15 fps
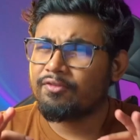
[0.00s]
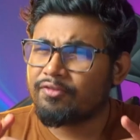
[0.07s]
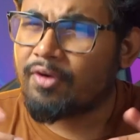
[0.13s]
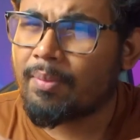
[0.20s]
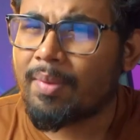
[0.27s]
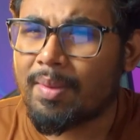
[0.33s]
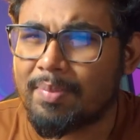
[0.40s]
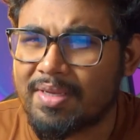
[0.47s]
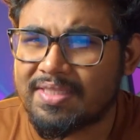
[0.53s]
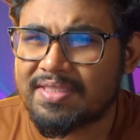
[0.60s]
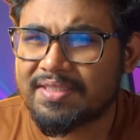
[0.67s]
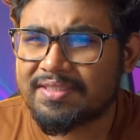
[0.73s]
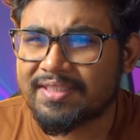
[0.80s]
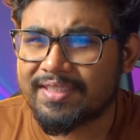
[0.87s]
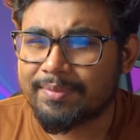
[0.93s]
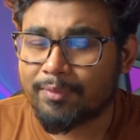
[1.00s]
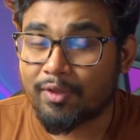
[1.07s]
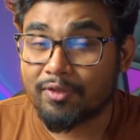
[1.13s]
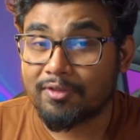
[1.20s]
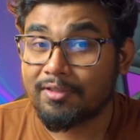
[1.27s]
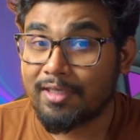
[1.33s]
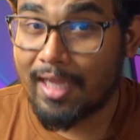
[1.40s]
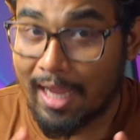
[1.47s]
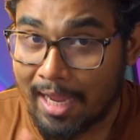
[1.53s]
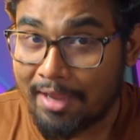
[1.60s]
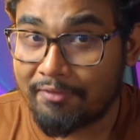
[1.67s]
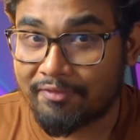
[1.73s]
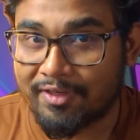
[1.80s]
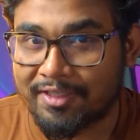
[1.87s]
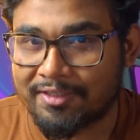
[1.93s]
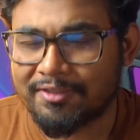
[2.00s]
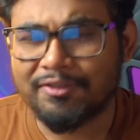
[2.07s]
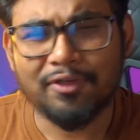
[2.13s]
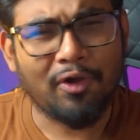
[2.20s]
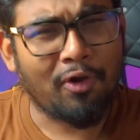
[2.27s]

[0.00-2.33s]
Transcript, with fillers: From my basic three D model, I have rendered